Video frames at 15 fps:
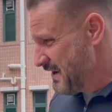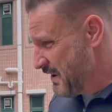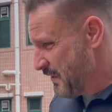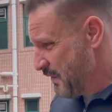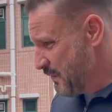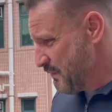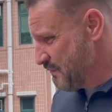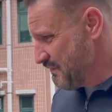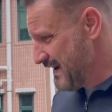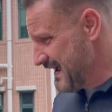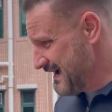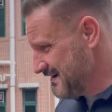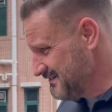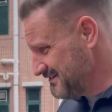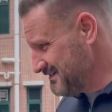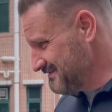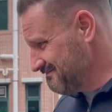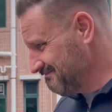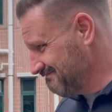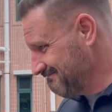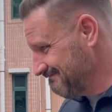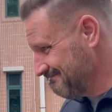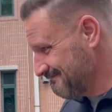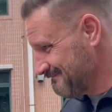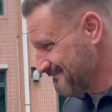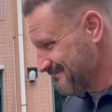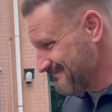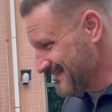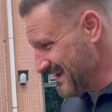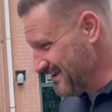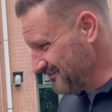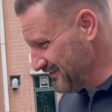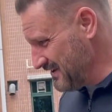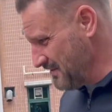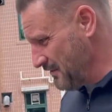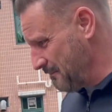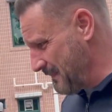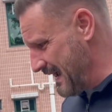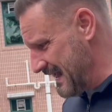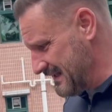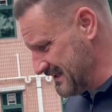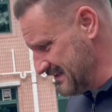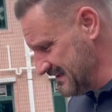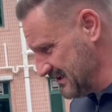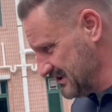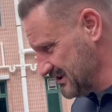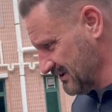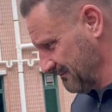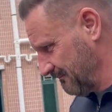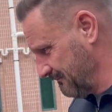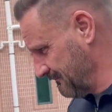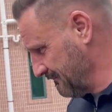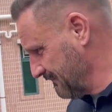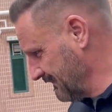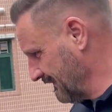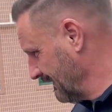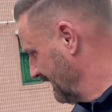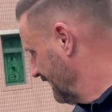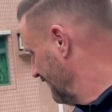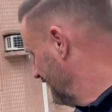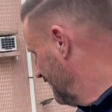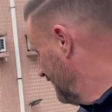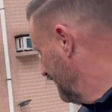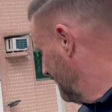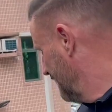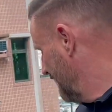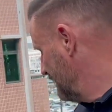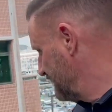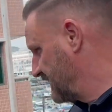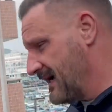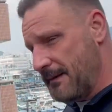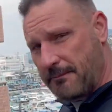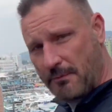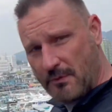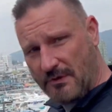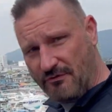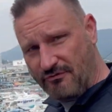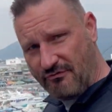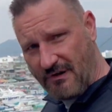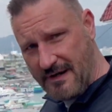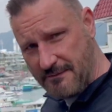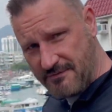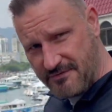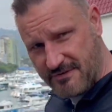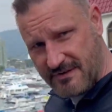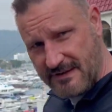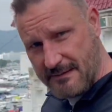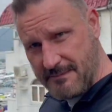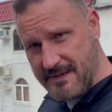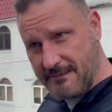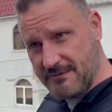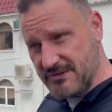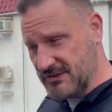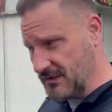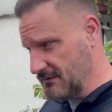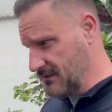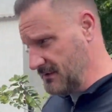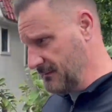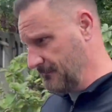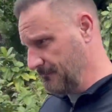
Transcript: All round, it's in not bad condition. There's a couple of little scrapes. Let me come and show you.